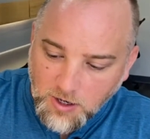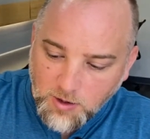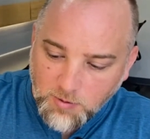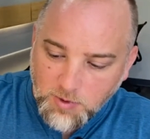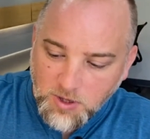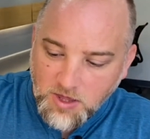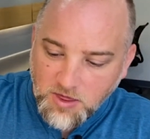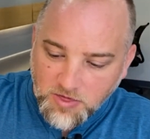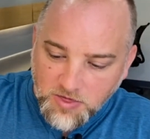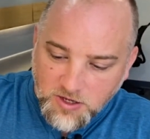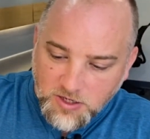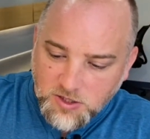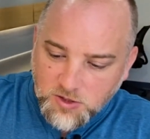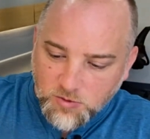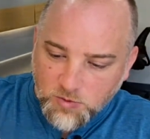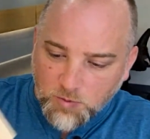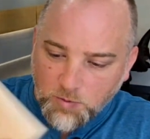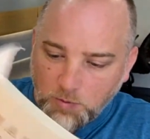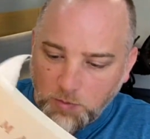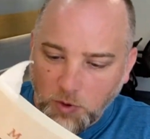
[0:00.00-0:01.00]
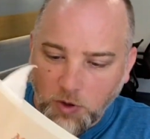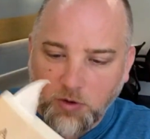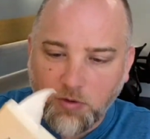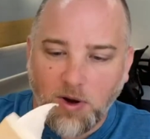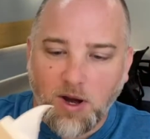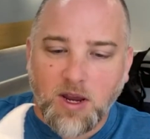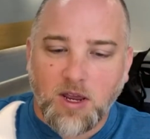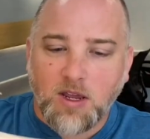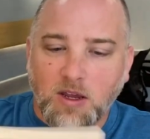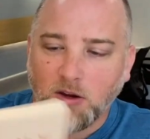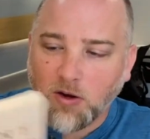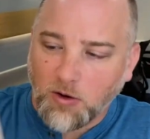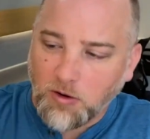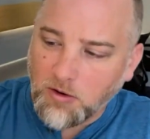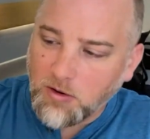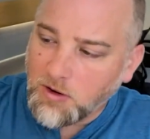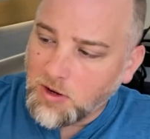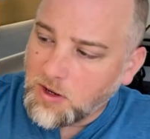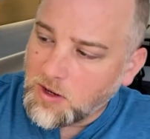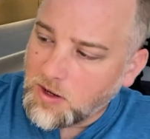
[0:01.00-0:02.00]
This book right
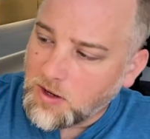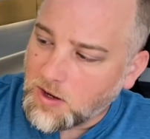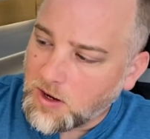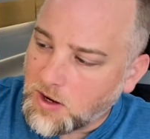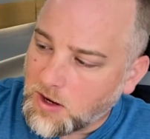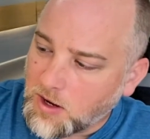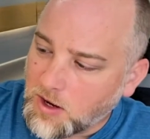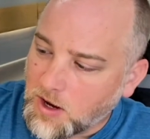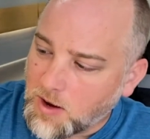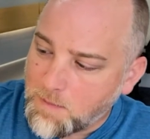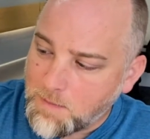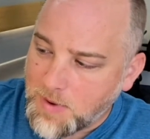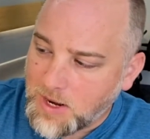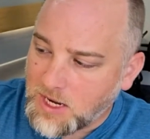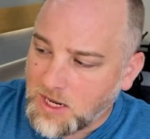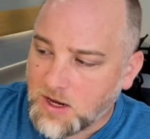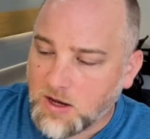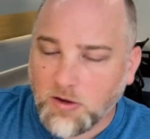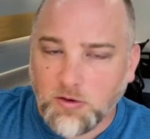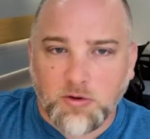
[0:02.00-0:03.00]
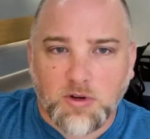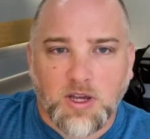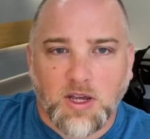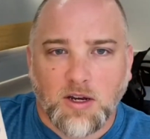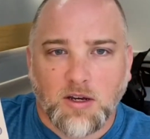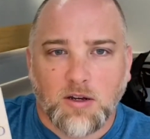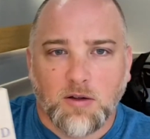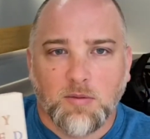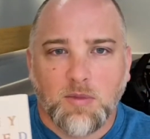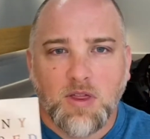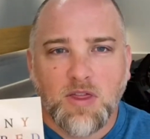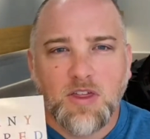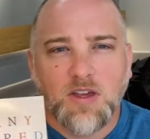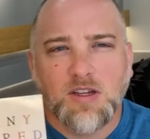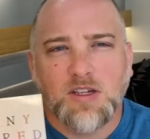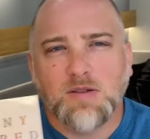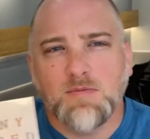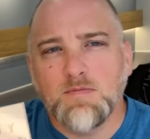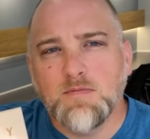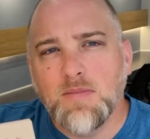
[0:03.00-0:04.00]
here, A Minicolored Kingdom,
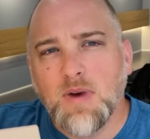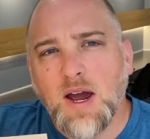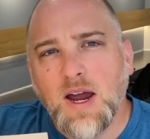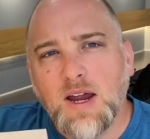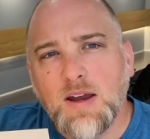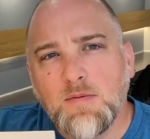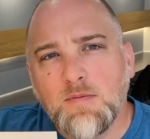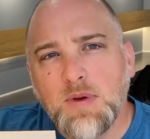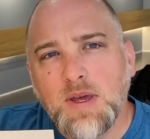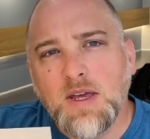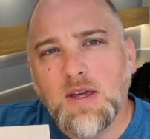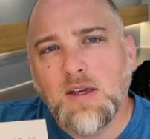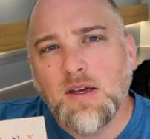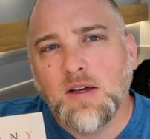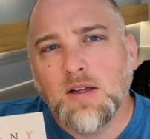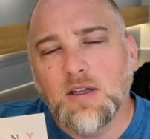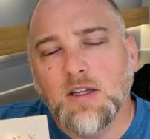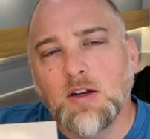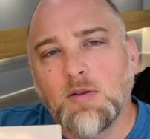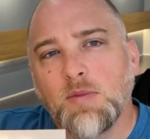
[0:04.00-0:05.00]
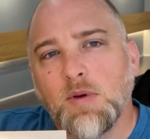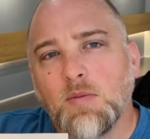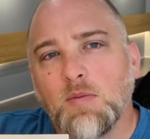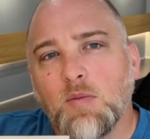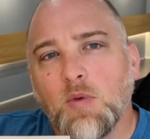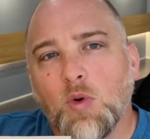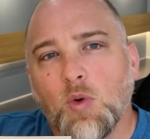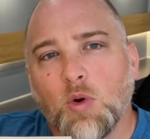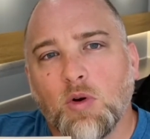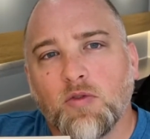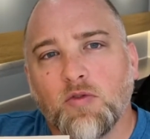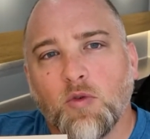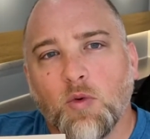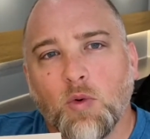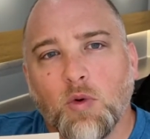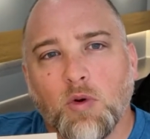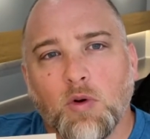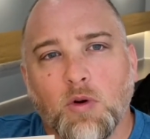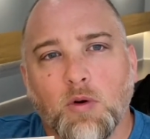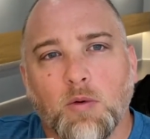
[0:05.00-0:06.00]
this might be a little bit more
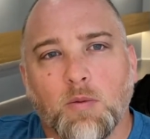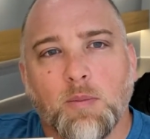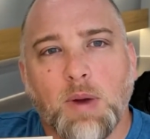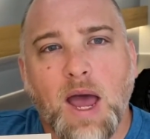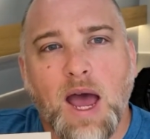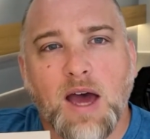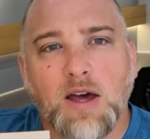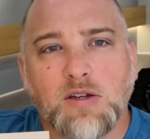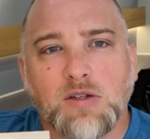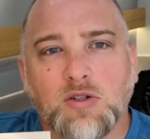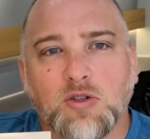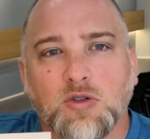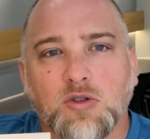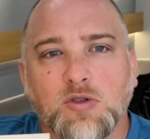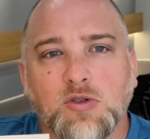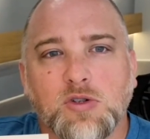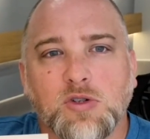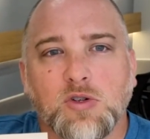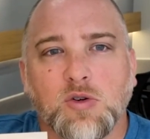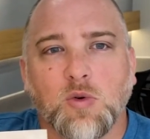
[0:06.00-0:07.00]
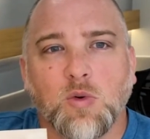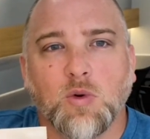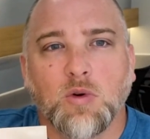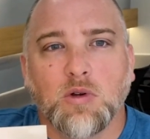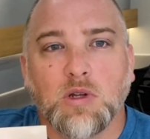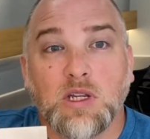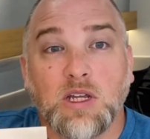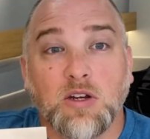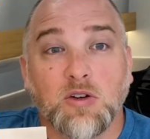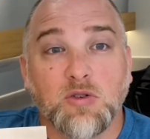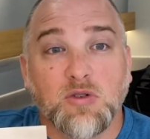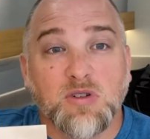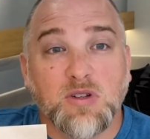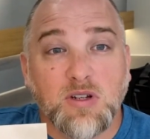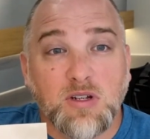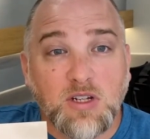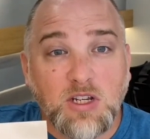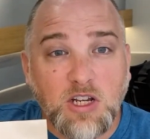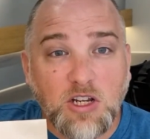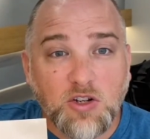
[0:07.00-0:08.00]
for pastors or leaders
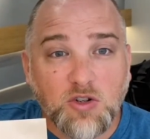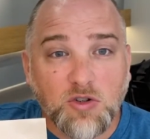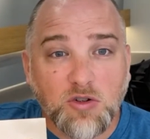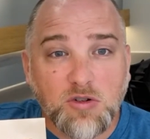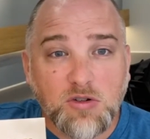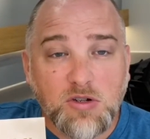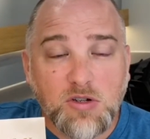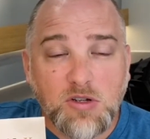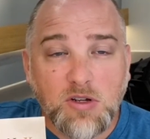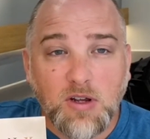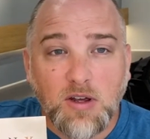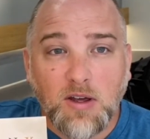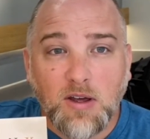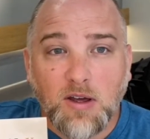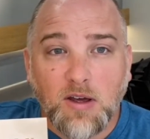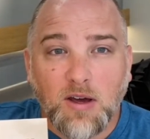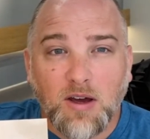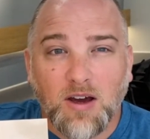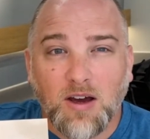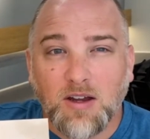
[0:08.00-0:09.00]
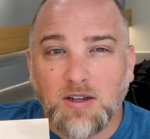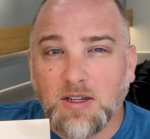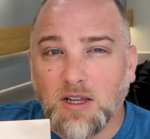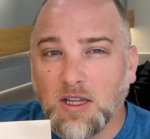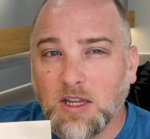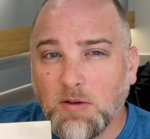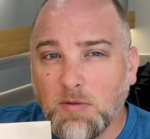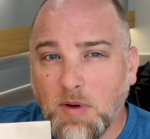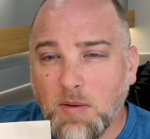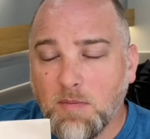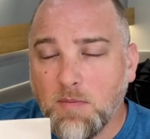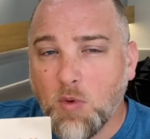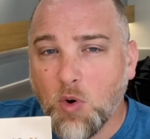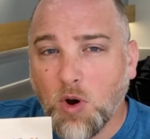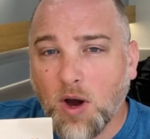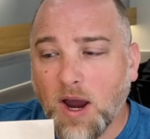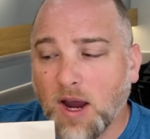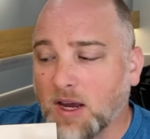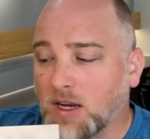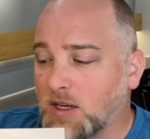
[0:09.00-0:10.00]
and teachers. It's a little bit
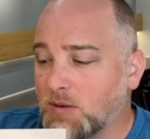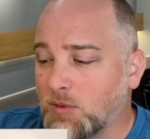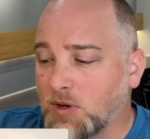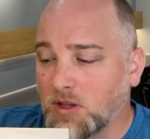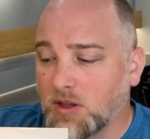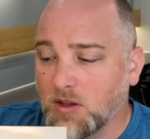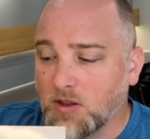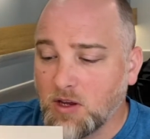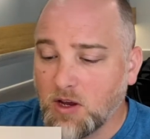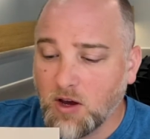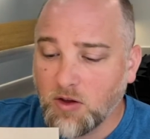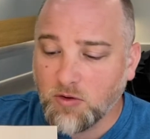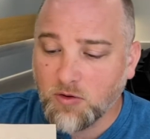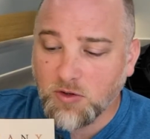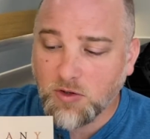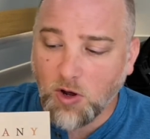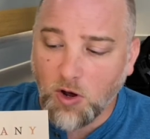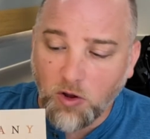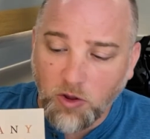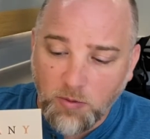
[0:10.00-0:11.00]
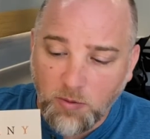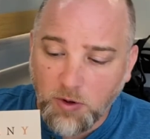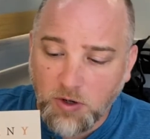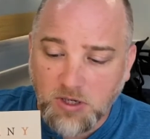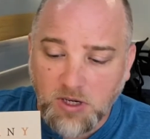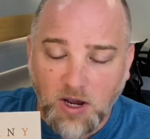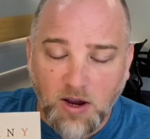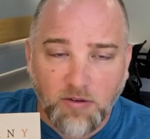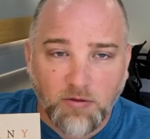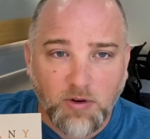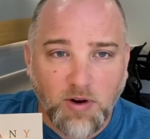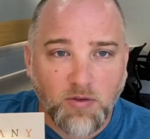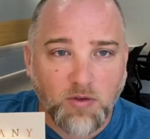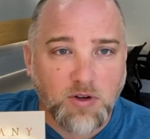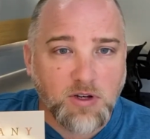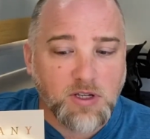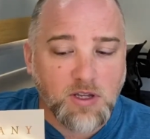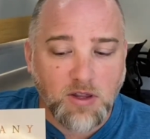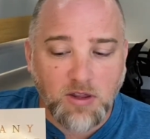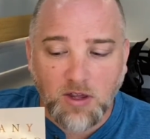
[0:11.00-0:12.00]
more academic than the others. All the books I've
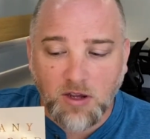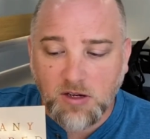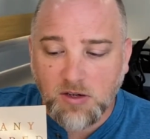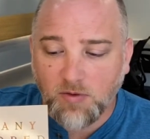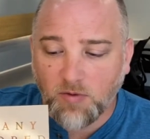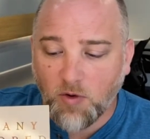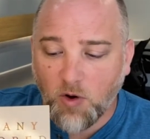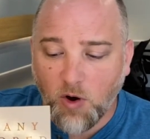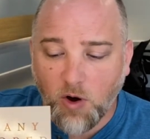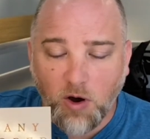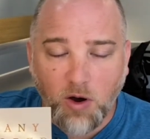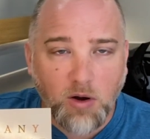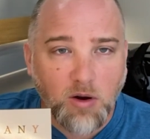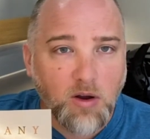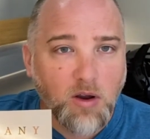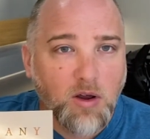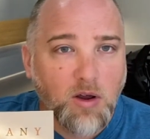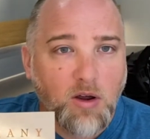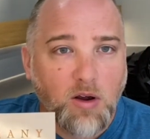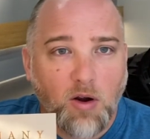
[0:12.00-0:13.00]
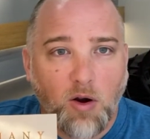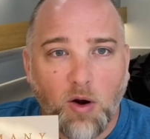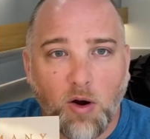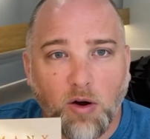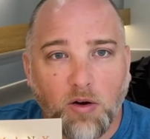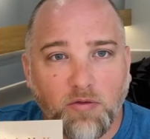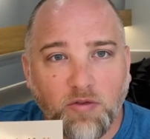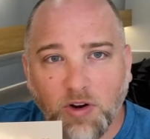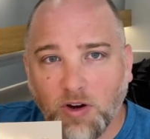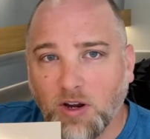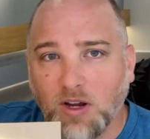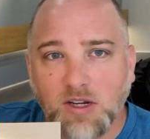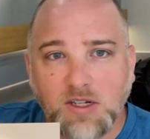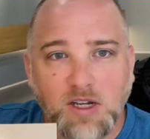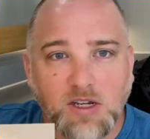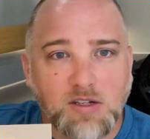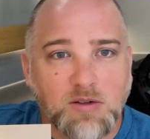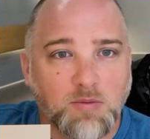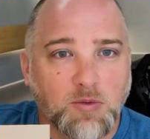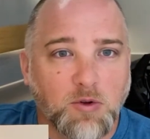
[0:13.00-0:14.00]
referenced thus far are very
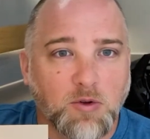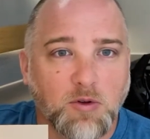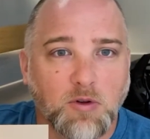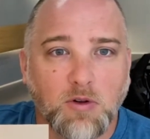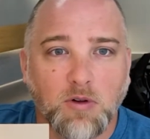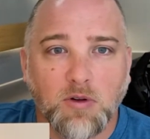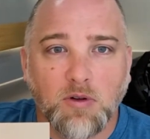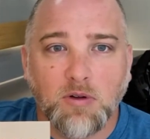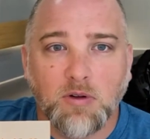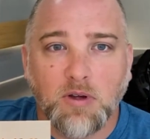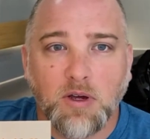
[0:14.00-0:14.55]
accessible.